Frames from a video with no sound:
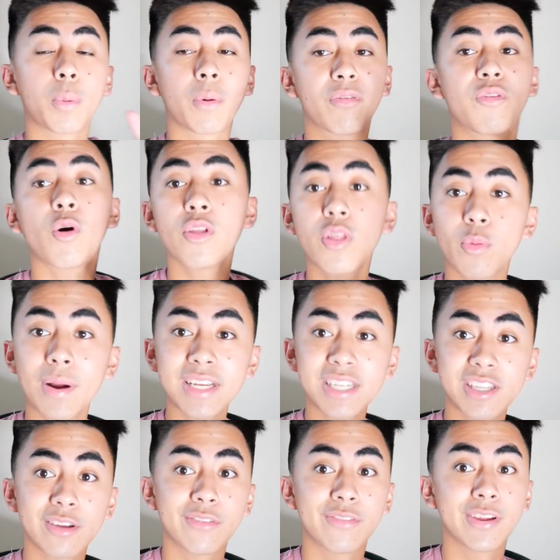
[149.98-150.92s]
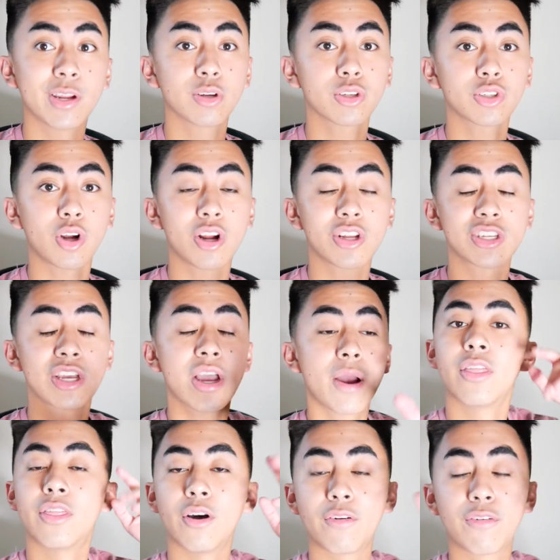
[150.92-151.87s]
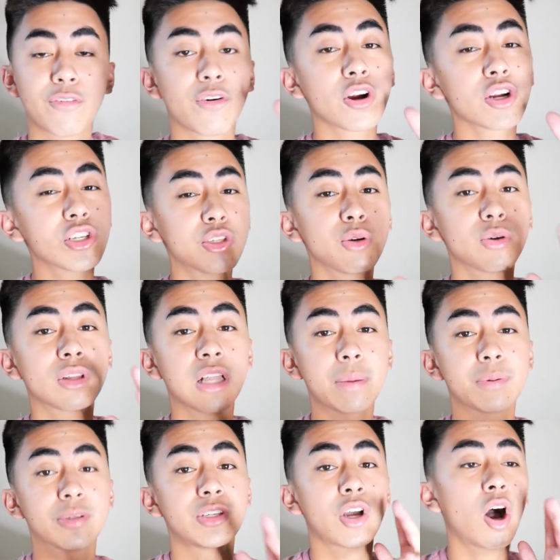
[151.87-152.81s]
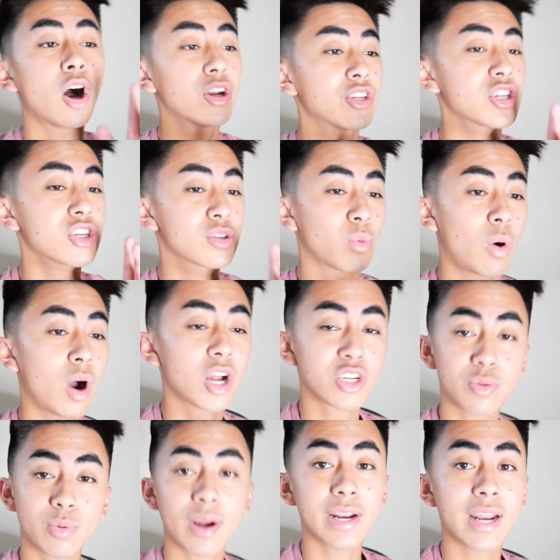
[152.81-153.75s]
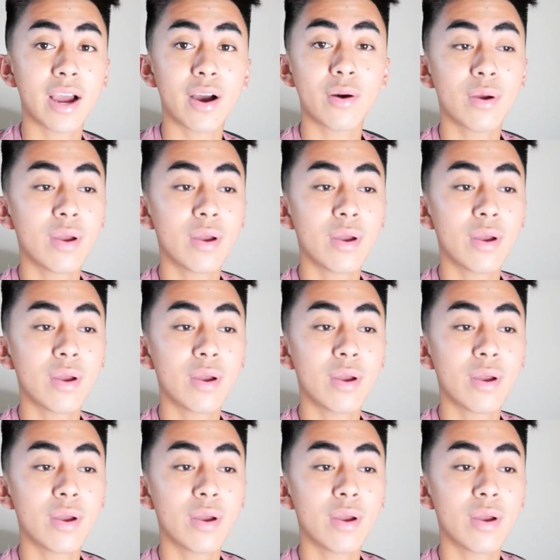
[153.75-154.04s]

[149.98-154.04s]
before the rest of the video starts, the first two clips y'all just watched right now